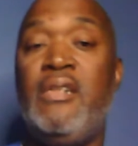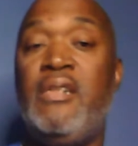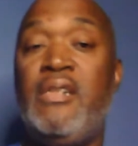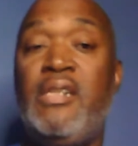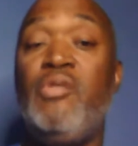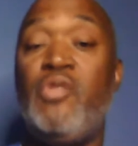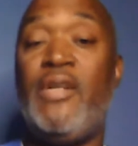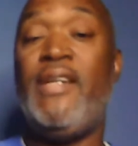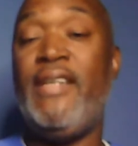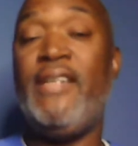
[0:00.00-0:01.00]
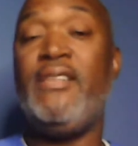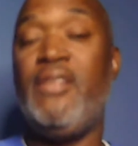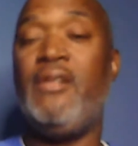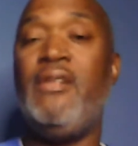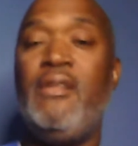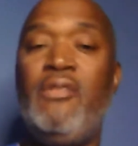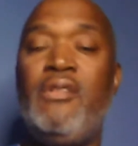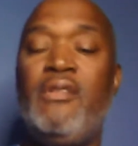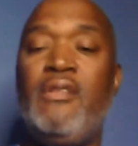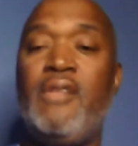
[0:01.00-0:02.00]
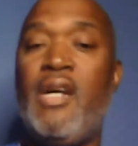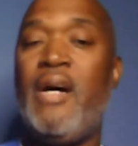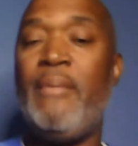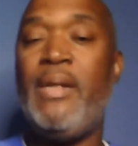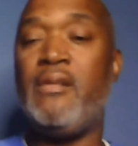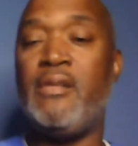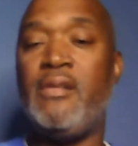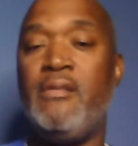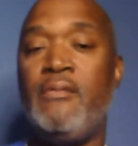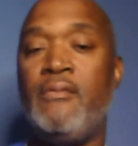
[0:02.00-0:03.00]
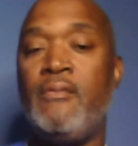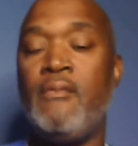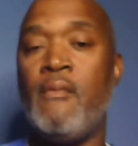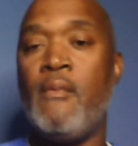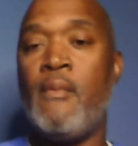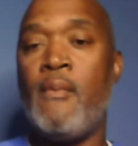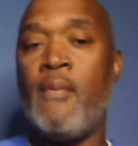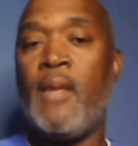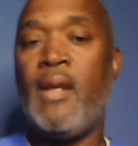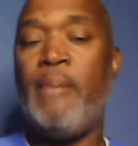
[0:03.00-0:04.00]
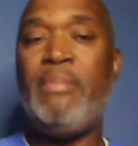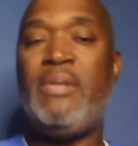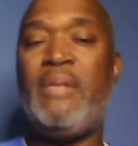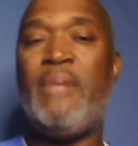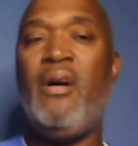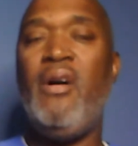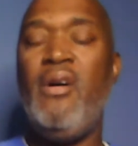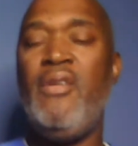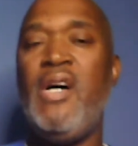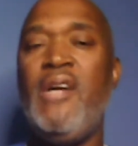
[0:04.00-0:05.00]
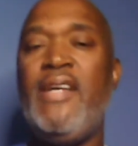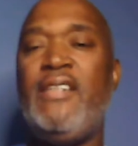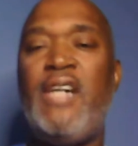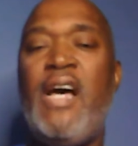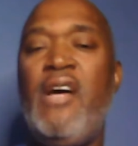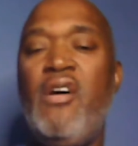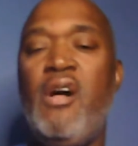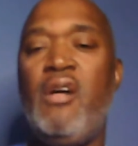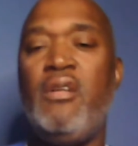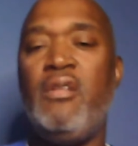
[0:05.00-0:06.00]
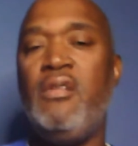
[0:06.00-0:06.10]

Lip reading: She was trying to get to the lawmakers. And people talking about, oh no, they shot her.